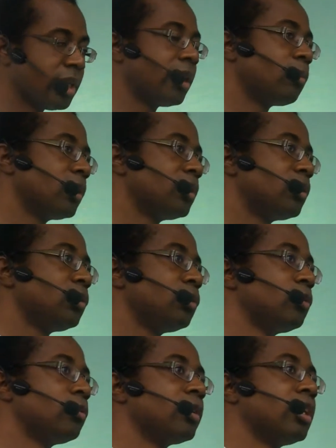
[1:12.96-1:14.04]
And once
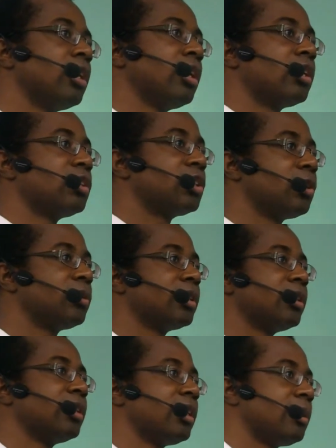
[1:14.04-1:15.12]
you've
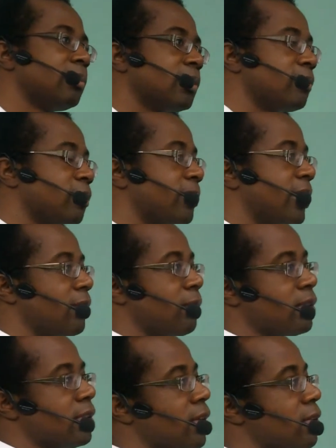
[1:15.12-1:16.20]
chosen the ebook format you
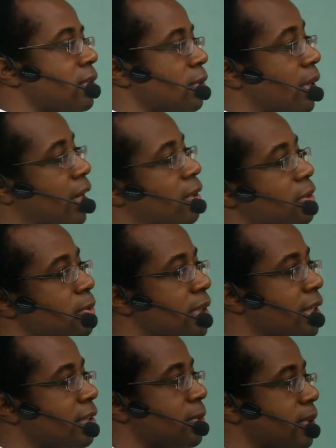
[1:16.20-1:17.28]
want to go to, how do you
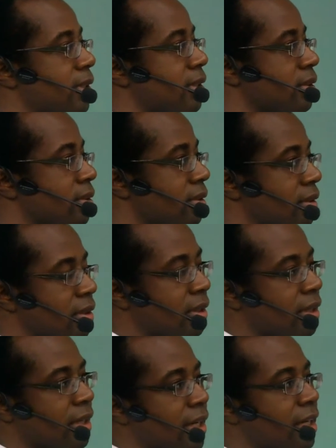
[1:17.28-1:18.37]
get to it?
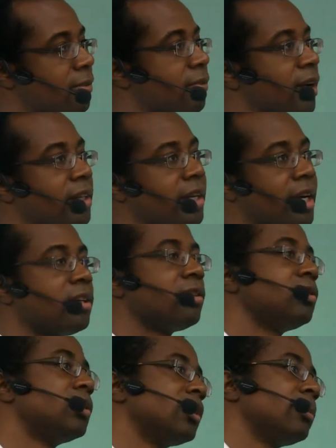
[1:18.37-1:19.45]
And finally, how do
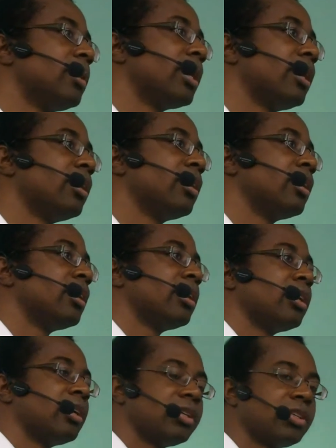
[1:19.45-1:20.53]
you streamline
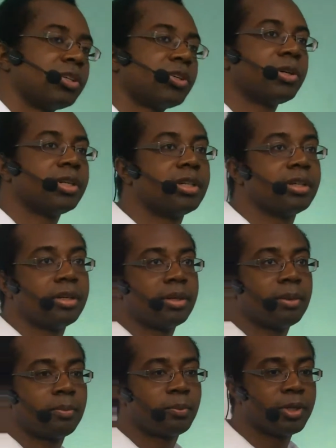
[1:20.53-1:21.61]
your current
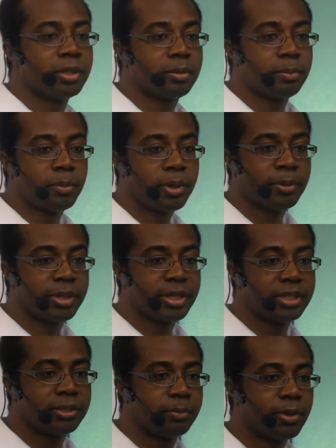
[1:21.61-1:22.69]
print
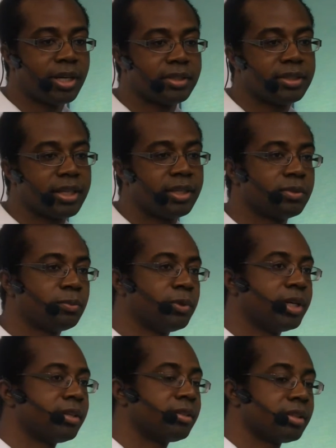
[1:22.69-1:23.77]
publication process
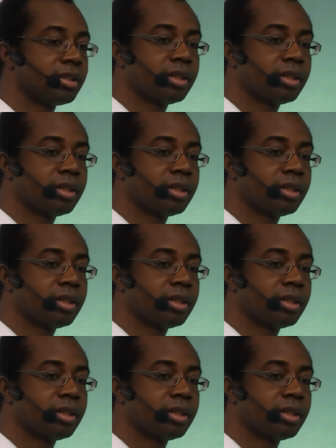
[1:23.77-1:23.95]
with